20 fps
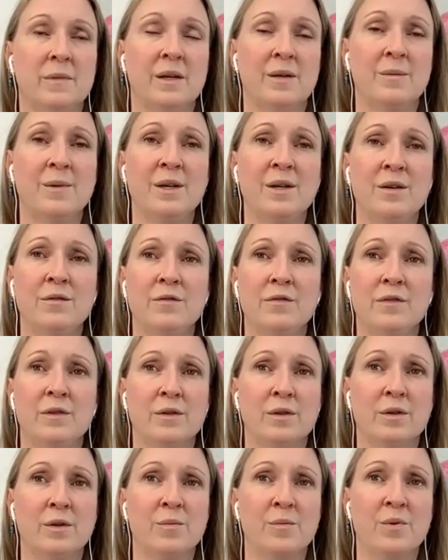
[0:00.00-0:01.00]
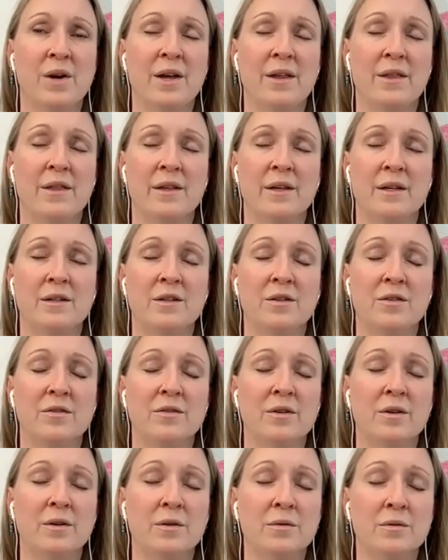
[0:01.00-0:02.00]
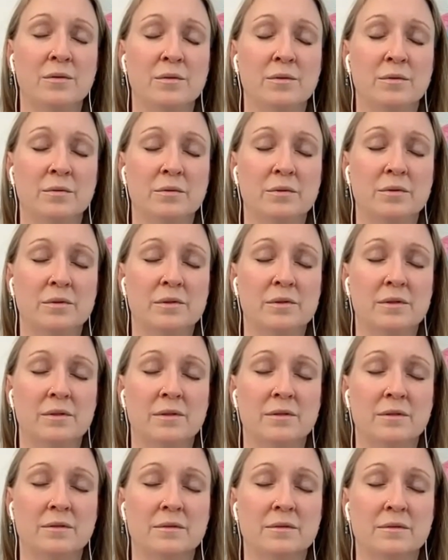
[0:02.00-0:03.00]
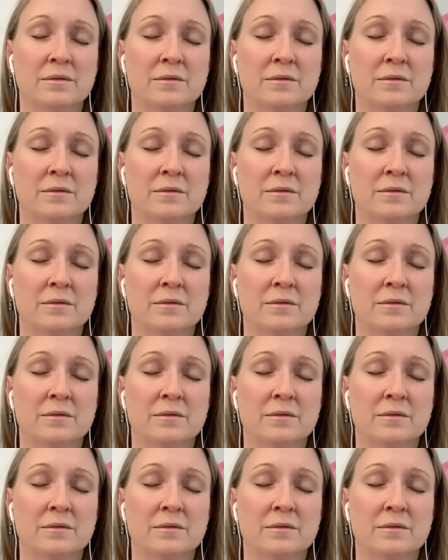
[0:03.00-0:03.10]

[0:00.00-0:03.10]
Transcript: Maybe you feel your breath in your nose